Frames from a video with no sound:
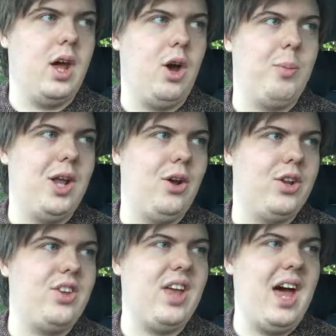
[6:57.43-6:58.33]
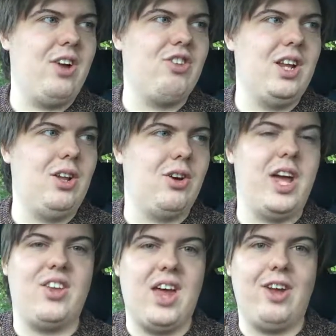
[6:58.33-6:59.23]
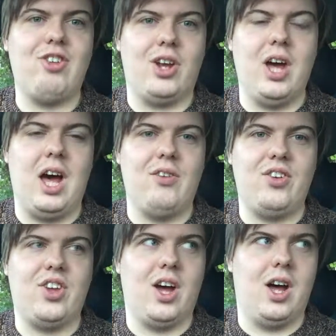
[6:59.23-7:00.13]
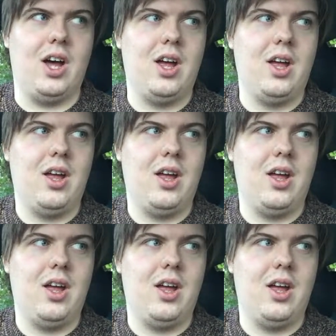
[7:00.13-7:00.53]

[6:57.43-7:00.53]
Oh my Lord, he's actually got out of his car